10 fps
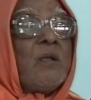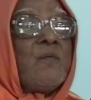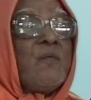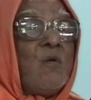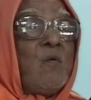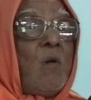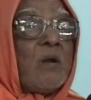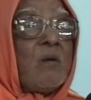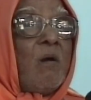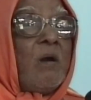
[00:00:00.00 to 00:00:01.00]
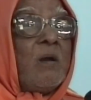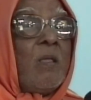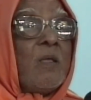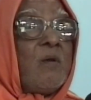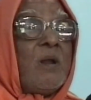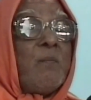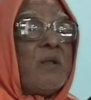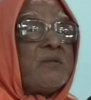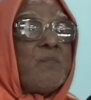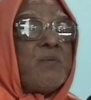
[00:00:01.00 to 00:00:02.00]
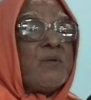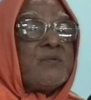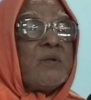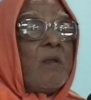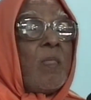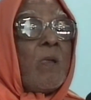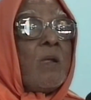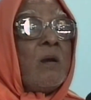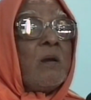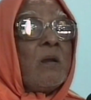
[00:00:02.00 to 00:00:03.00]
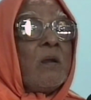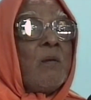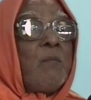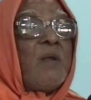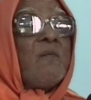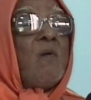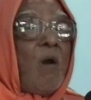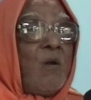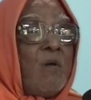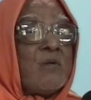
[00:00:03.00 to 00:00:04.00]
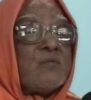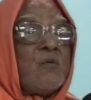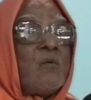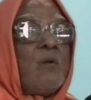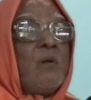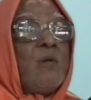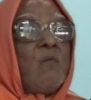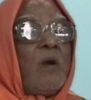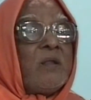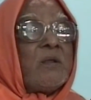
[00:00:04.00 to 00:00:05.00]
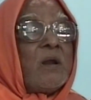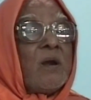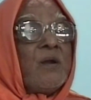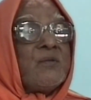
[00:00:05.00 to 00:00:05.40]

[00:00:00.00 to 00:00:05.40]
If you want God, you are a blessed person. But if God wants you, what is your